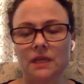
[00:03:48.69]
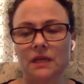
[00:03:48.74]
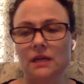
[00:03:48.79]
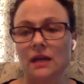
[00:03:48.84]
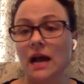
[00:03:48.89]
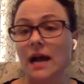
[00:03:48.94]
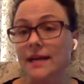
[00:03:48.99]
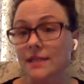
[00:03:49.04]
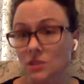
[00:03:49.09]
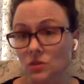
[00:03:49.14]
on
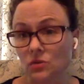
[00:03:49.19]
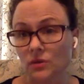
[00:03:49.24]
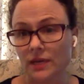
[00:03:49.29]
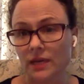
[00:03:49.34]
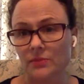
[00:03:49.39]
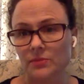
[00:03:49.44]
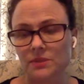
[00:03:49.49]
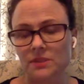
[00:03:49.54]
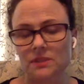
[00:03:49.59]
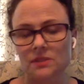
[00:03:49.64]
high school
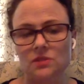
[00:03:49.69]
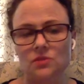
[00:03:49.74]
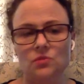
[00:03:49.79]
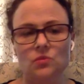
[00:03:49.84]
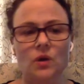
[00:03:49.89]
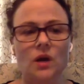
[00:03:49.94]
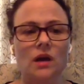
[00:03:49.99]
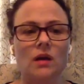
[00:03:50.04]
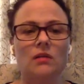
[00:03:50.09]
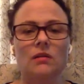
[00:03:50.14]
campuses as
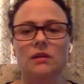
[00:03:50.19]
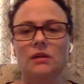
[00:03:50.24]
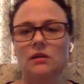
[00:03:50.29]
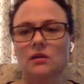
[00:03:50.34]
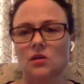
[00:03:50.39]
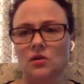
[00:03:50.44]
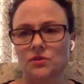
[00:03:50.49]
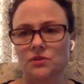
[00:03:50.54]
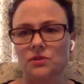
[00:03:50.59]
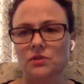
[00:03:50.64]
well and
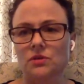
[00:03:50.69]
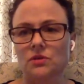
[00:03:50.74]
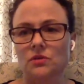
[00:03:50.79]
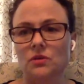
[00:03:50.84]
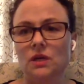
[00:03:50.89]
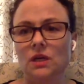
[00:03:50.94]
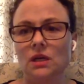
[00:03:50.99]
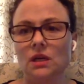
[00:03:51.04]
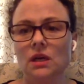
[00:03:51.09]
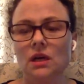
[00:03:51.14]

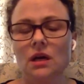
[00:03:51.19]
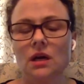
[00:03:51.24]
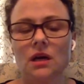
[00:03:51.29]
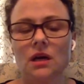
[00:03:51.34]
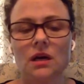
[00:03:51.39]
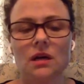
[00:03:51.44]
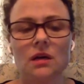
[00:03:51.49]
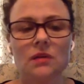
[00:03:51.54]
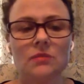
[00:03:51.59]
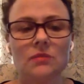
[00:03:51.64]
also
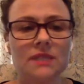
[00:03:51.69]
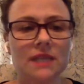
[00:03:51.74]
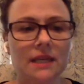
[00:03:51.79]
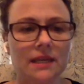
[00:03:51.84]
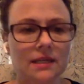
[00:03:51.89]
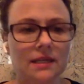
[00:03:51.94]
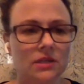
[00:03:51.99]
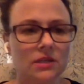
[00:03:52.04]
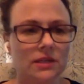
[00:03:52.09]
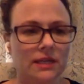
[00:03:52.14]
um,
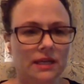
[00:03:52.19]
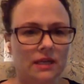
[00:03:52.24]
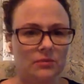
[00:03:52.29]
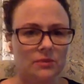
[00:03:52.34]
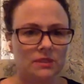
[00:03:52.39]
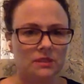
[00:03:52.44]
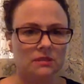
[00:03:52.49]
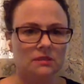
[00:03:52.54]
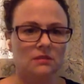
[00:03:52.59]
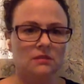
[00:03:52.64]
secondary
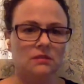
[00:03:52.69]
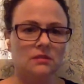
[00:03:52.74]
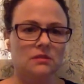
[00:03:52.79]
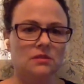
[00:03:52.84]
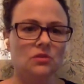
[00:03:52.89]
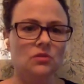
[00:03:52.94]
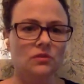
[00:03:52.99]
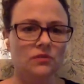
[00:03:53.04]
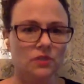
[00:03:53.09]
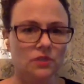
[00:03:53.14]
campuses,
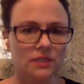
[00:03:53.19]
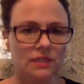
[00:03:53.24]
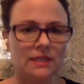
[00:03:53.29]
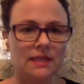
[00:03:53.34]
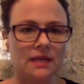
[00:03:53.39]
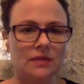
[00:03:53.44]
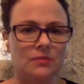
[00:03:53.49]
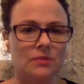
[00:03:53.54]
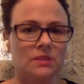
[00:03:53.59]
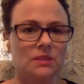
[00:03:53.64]
university
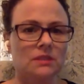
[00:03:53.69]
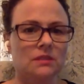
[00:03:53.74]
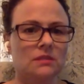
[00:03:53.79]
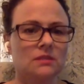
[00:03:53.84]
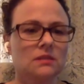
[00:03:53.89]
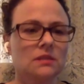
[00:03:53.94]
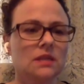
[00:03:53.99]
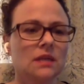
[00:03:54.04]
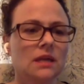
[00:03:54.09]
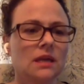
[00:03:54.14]

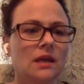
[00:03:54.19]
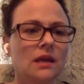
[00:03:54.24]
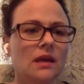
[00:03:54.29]
campuses,